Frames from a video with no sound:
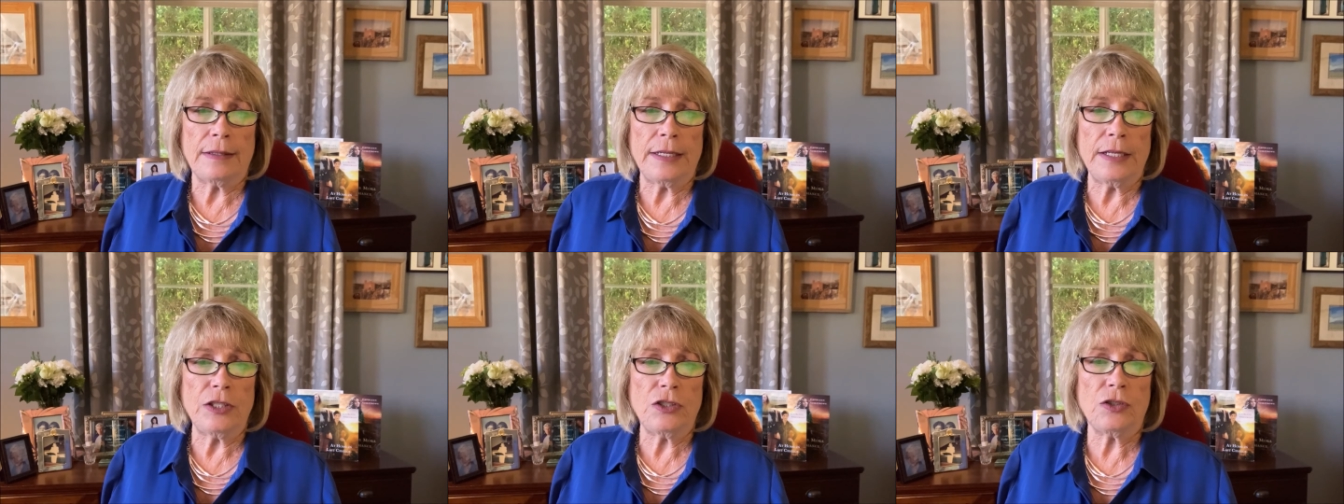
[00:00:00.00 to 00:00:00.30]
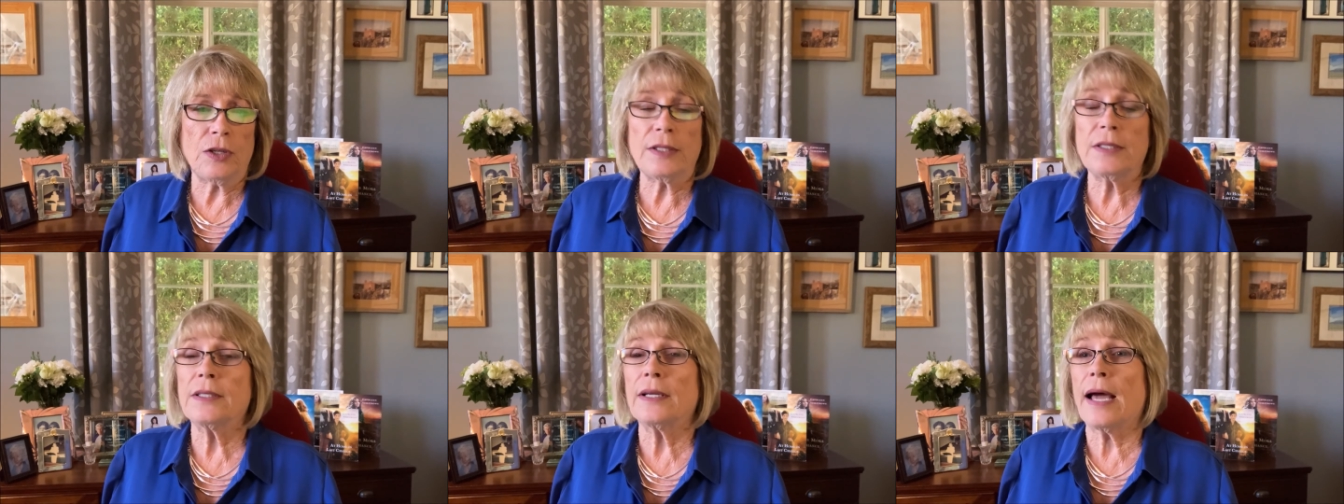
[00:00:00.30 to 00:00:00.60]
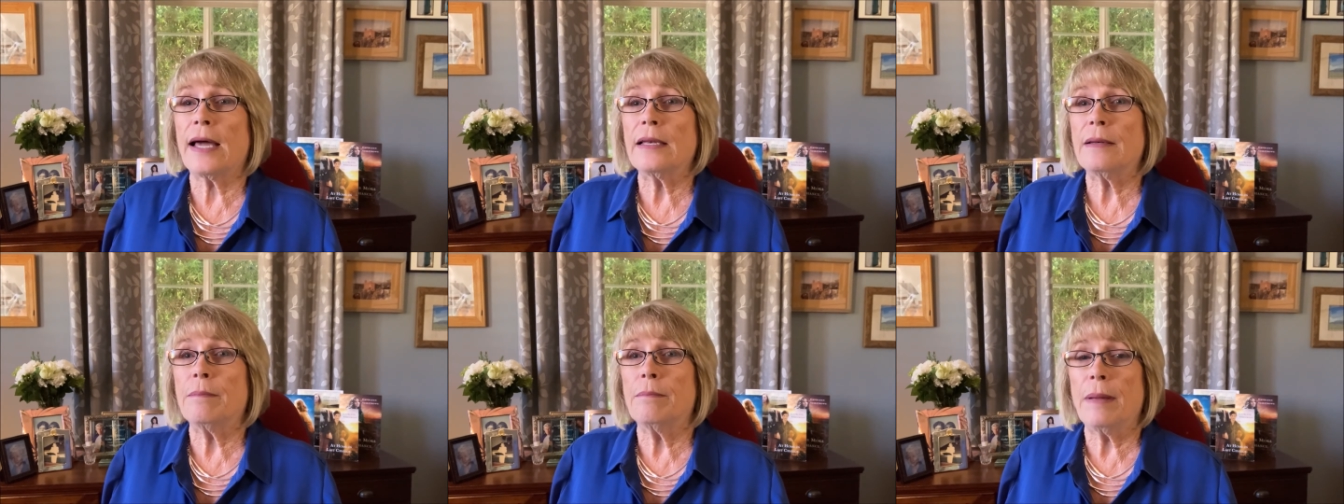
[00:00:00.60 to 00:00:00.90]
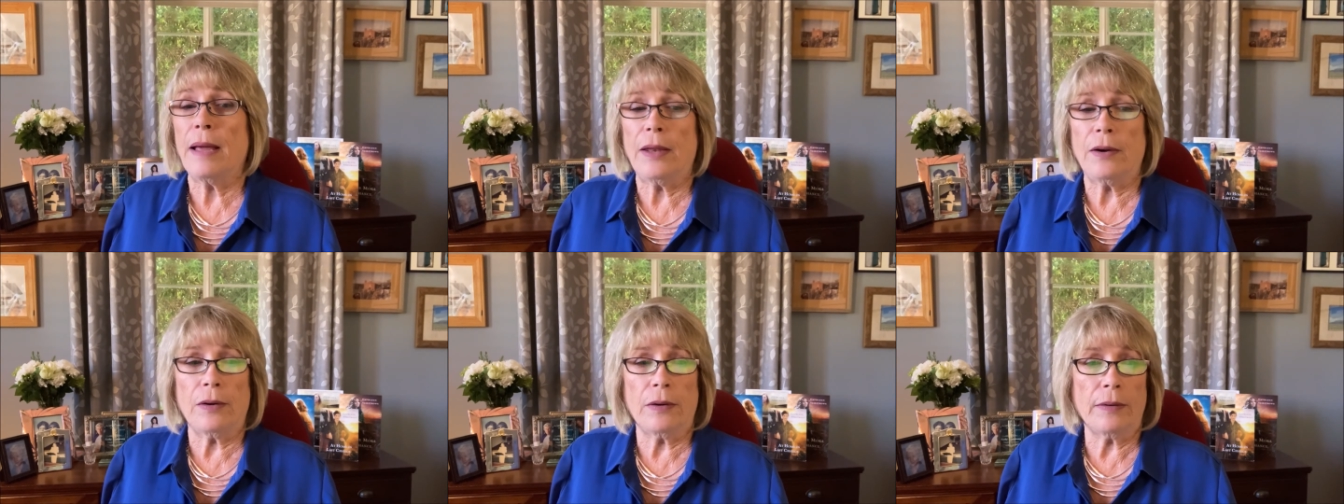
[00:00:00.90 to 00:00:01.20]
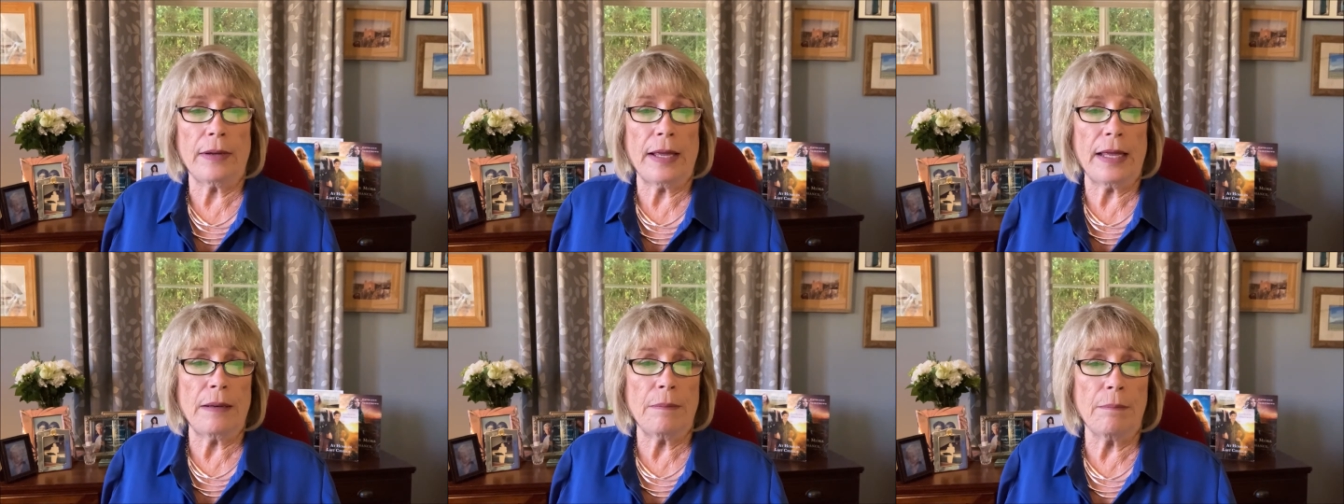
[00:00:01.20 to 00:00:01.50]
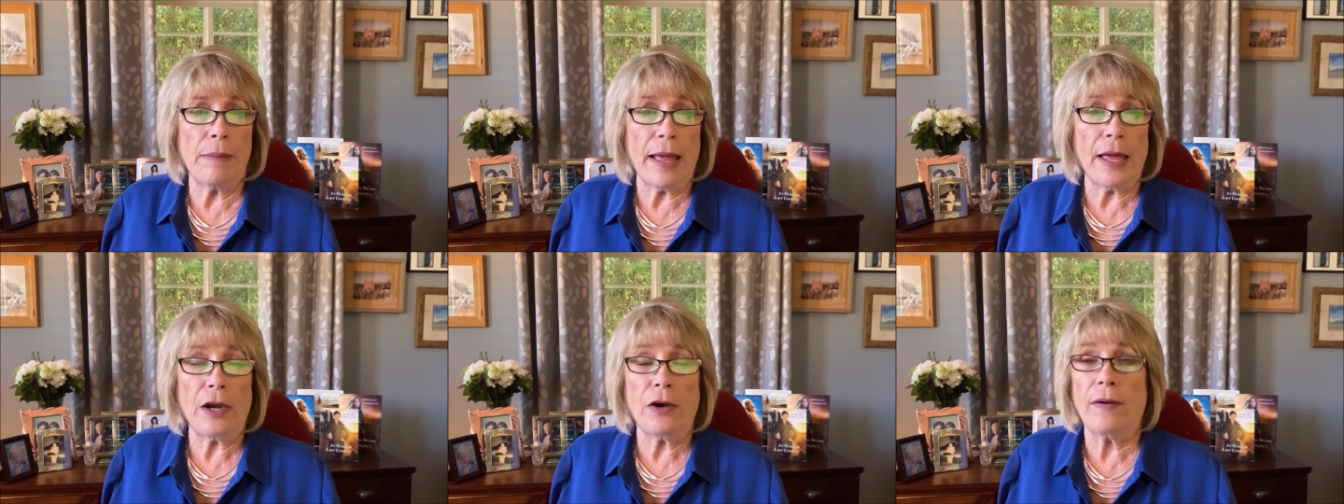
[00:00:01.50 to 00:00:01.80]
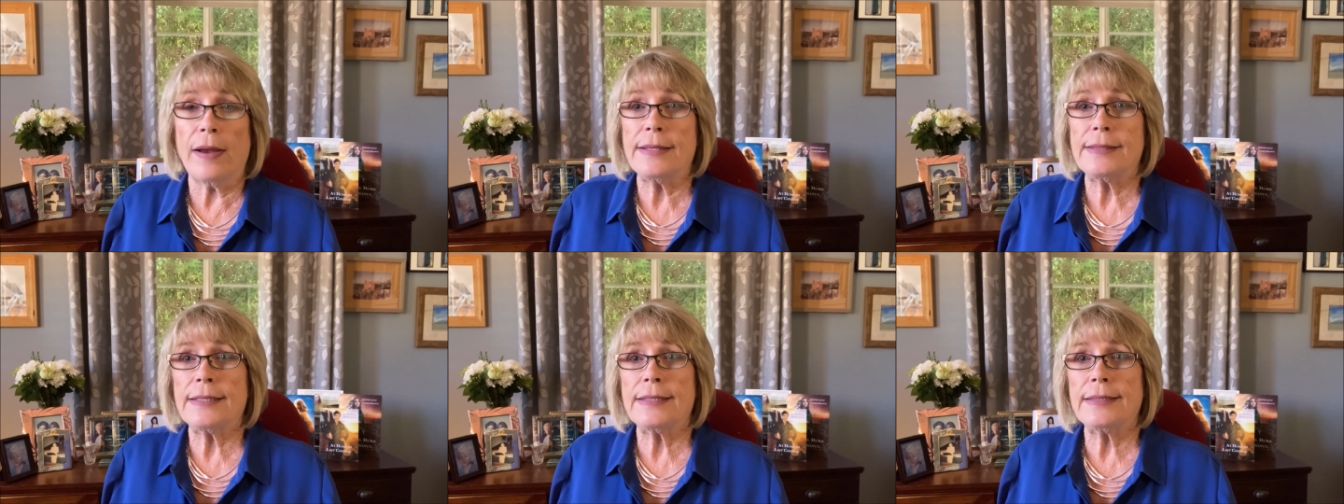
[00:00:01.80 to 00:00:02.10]
He's just gotten better and better
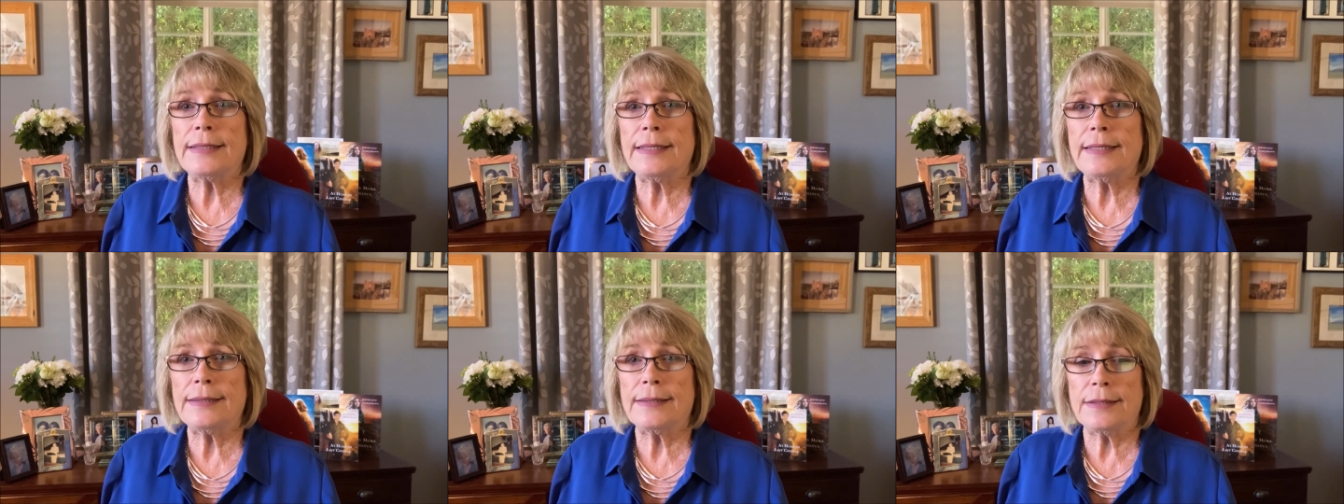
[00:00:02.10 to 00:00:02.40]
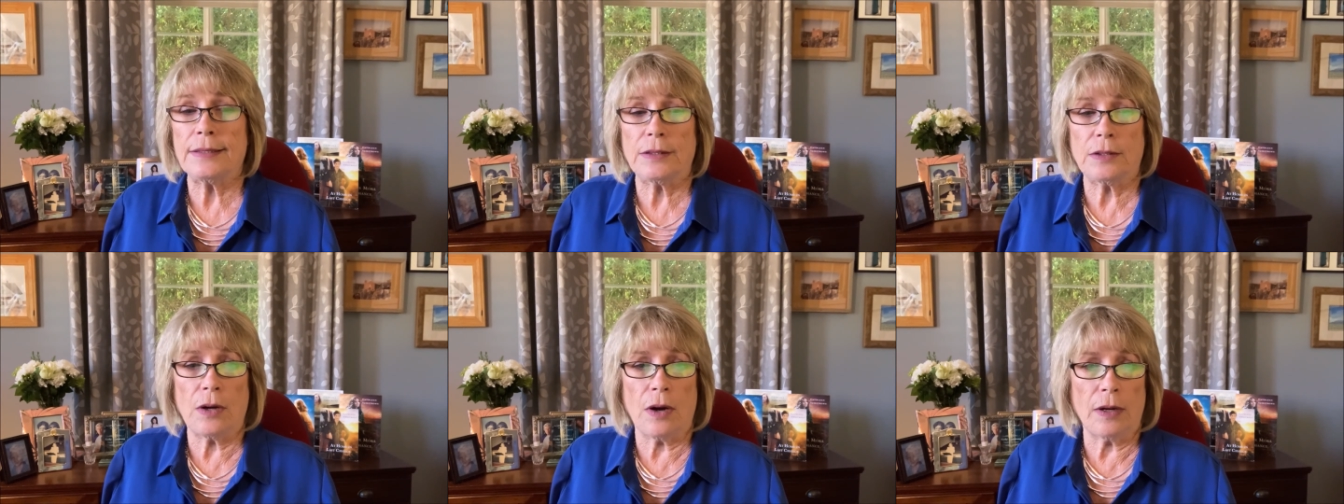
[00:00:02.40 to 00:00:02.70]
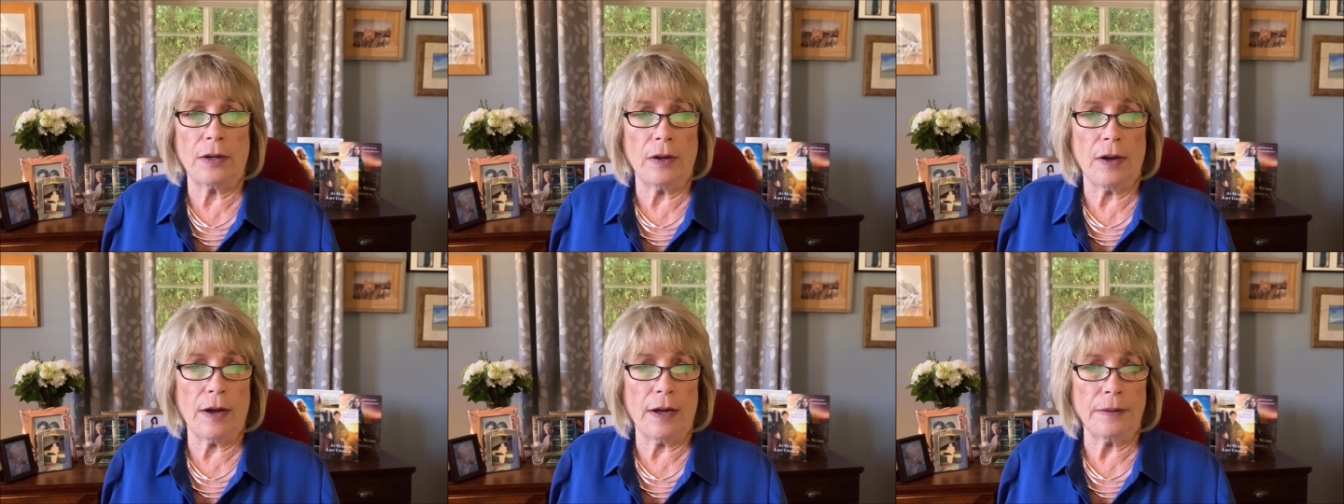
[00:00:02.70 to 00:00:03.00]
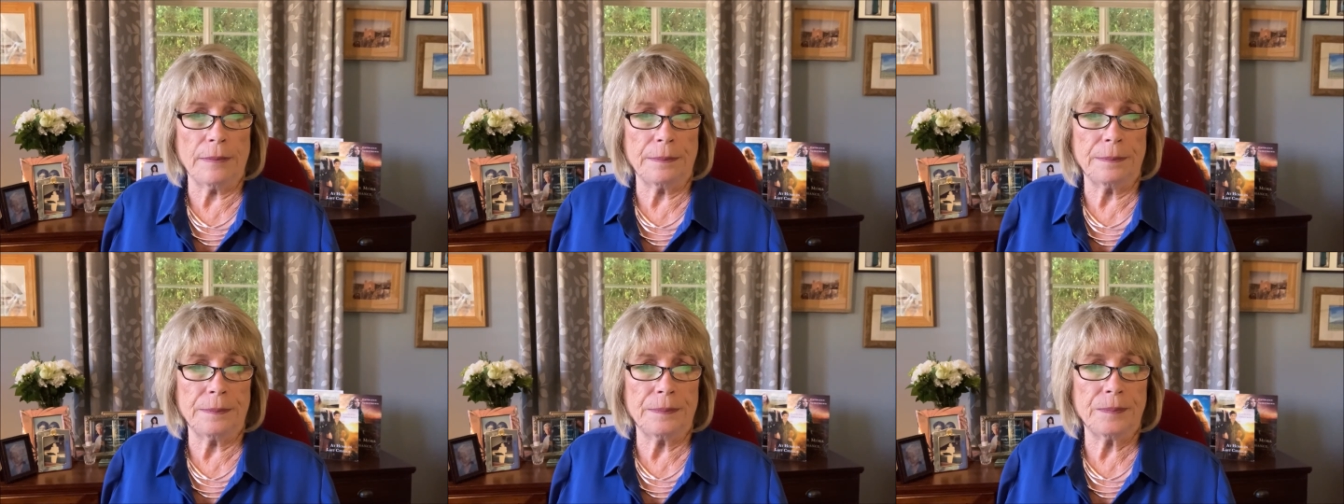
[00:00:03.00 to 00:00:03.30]
as the season's gone on."